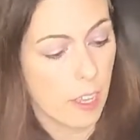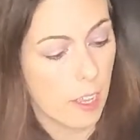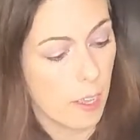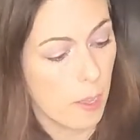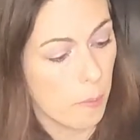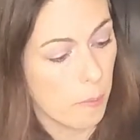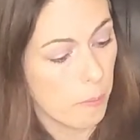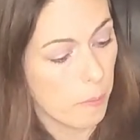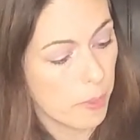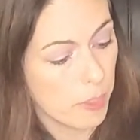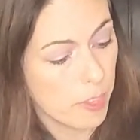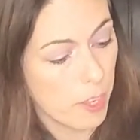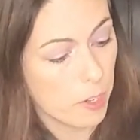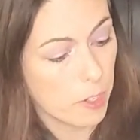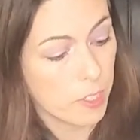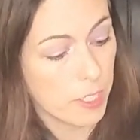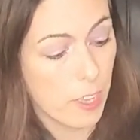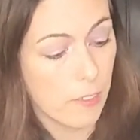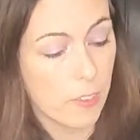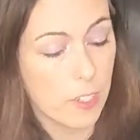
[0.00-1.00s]
Um, they're
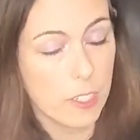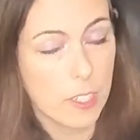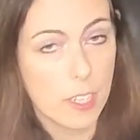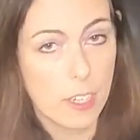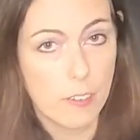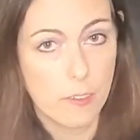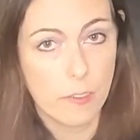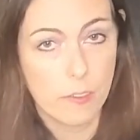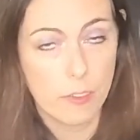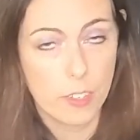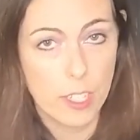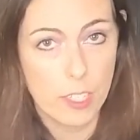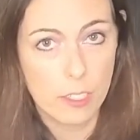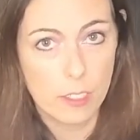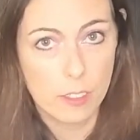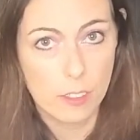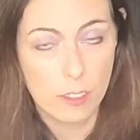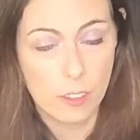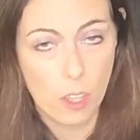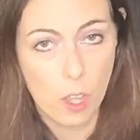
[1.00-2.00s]
17
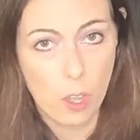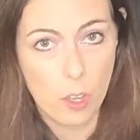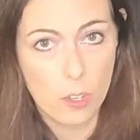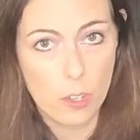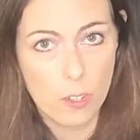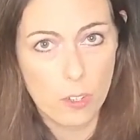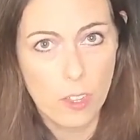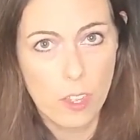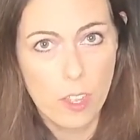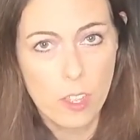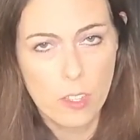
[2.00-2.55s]
feet long,